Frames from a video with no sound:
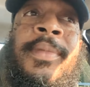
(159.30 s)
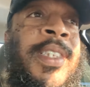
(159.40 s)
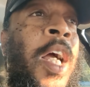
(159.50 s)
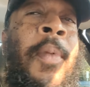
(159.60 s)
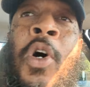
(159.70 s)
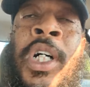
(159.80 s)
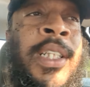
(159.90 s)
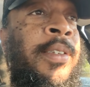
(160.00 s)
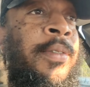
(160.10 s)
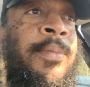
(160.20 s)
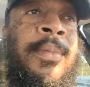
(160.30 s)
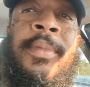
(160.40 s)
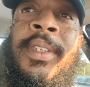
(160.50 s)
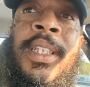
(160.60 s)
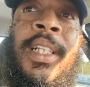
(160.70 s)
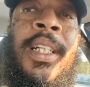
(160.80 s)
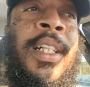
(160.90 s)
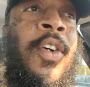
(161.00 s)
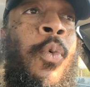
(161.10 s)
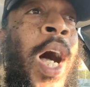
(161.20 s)
Come on.
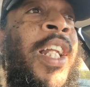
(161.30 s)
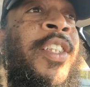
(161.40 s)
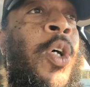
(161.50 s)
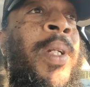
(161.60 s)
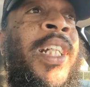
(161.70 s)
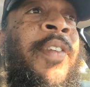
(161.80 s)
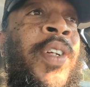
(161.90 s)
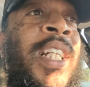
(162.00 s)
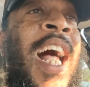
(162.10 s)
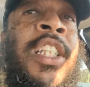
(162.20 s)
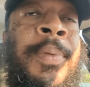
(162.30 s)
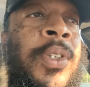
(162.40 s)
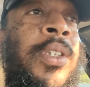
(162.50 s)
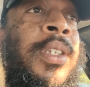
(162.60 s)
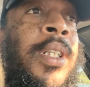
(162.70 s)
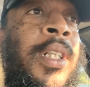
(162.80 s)
Why are there so many different gospels?